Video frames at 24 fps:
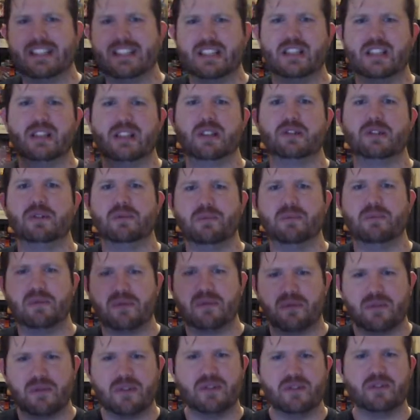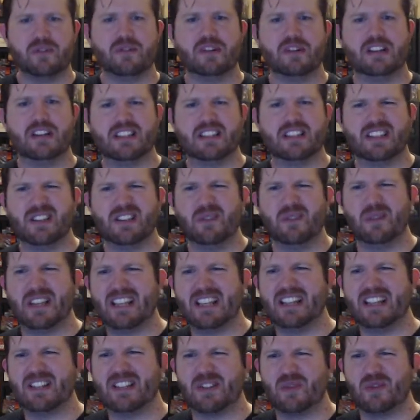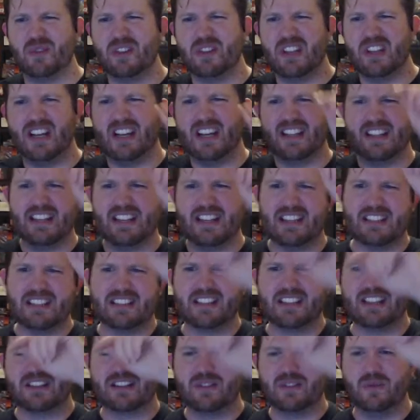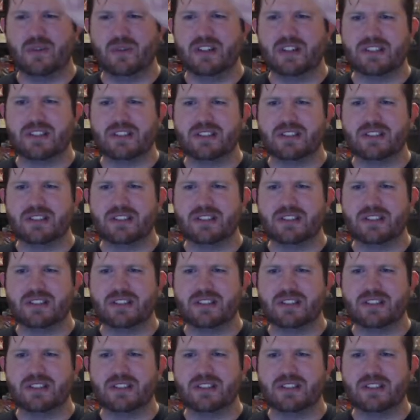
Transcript: to loop through until we get to a line that has like the 1,